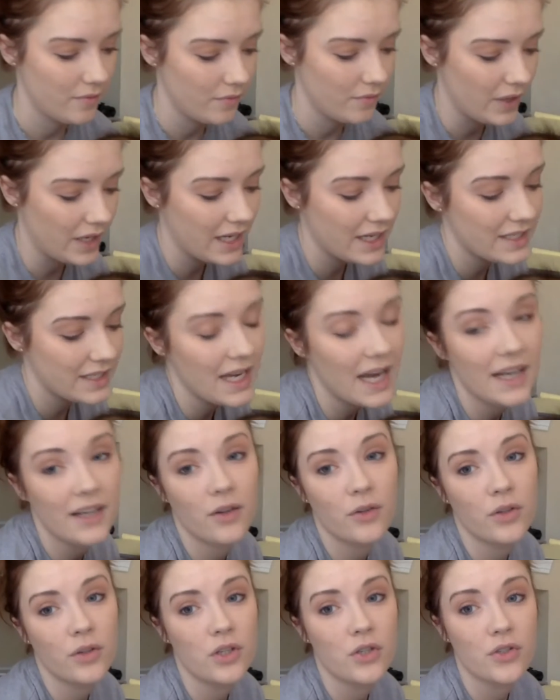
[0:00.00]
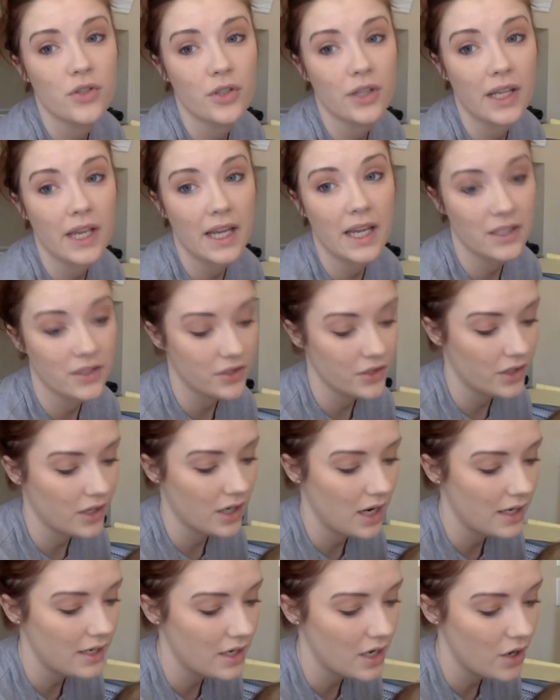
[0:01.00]
because I don't usually answer
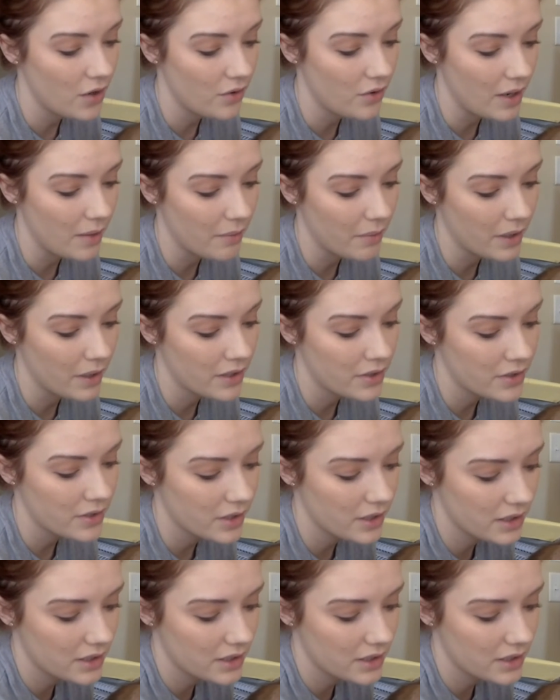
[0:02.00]
unknown numbers.